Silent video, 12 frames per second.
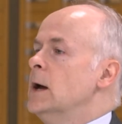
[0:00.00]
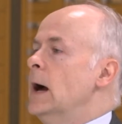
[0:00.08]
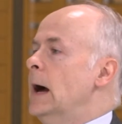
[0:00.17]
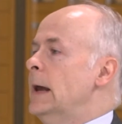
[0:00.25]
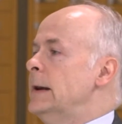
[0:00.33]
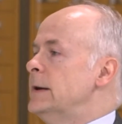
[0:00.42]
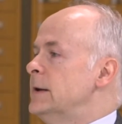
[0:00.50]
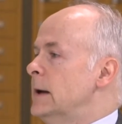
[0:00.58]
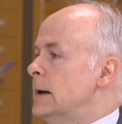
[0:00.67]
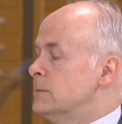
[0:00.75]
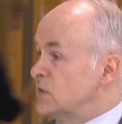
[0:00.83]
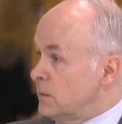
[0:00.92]

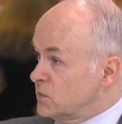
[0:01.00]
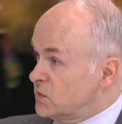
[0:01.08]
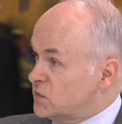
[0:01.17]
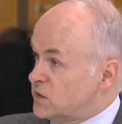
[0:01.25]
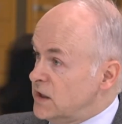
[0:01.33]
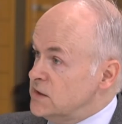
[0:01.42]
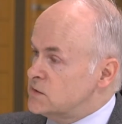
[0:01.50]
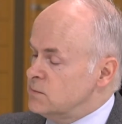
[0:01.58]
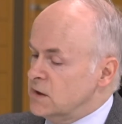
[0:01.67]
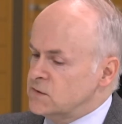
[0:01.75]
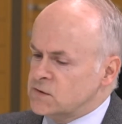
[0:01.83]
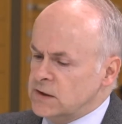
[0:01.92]
and some of the
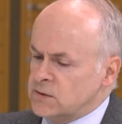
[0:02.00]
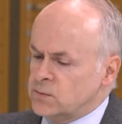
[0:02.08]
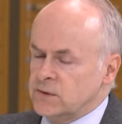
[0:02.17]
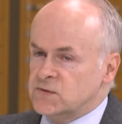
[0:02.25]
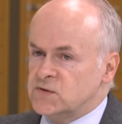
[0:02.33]
statements that we've